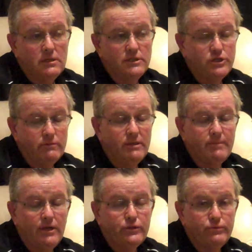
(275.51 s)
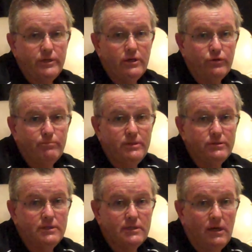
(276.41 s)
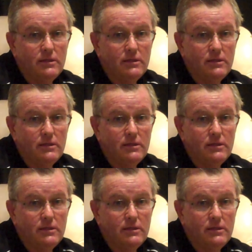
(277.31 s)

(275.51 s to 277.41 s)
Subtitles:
is going to be about $300 billion.